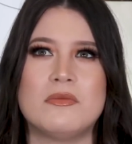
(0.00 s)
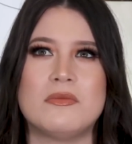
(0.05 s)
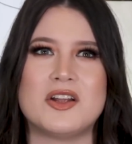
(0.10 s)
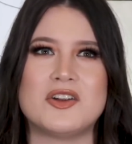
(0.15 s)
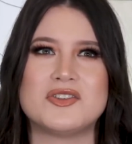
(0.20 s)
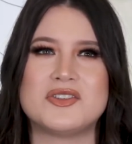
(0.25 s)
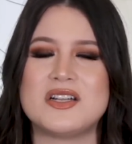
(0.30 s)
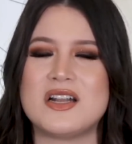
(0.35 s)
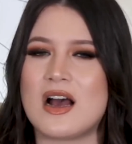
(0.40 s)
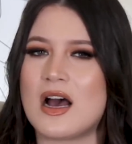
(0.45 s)

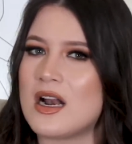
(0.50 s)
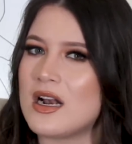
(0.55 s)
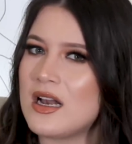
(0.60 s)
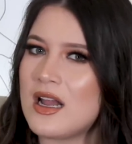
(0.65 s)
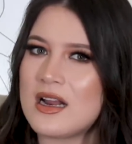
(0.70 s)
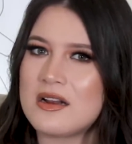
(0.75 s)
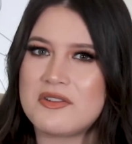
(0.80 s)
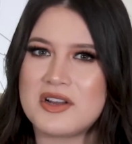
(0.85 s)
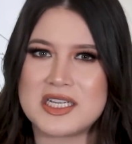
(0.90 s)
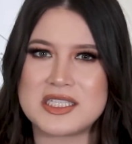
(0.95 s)
There's not a
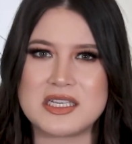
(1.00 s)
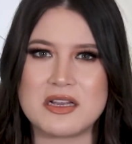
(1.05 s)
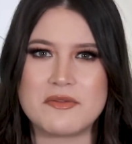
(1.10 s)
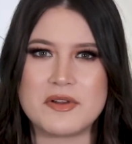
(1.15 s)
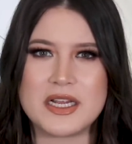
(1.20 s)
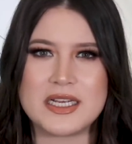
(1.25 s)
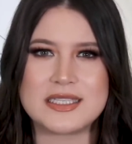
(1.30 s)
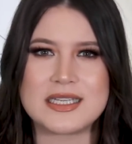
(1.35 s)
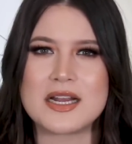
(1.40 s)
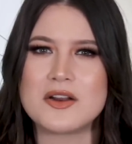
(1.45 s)
lot of
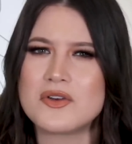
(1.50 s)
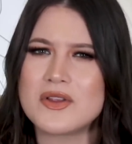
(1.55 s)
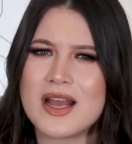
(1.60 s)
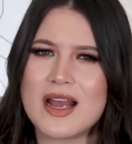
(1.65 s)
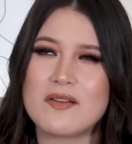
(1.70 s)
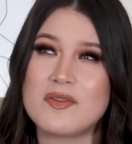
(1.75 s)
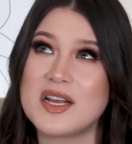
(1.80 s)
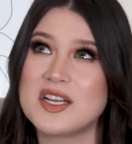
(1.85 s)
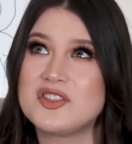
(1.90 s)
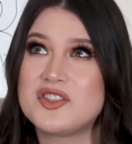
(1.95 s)
activities. I know they
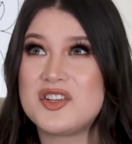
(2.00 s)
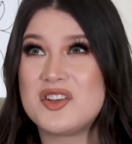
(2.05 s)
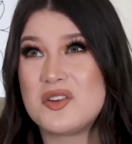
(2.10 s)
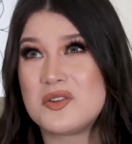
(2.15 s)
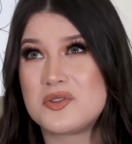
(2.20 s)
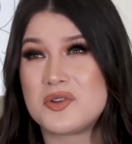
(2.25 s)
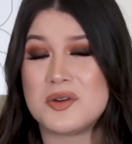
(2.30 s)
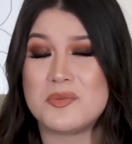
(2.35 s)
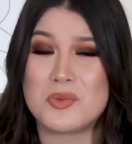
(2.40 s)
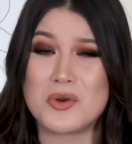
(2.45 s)
have like
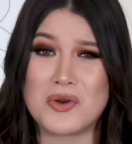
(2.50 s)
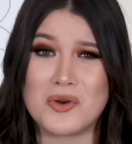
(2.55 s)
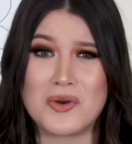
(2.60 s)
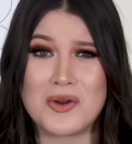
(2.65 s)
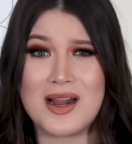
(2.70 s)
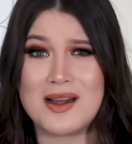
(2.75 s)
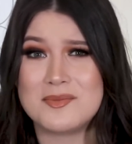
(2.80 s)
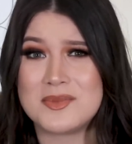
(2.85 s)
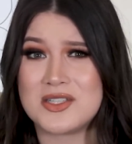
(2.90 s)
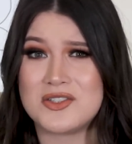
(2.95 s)
children
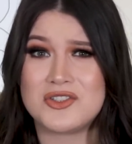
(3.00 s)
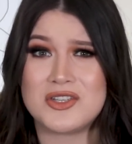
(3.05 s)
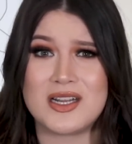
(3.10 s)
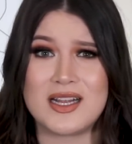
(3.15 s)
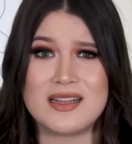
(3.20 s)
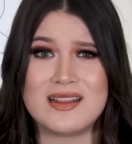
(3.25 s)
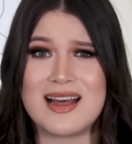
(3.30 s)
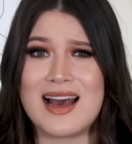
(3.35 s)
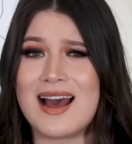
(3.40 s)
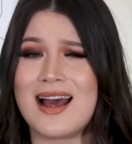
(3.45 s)
programs and shit
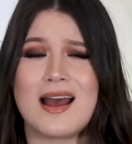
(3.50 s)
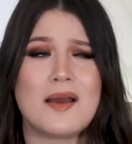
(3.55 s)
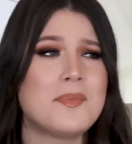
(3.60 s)
like that.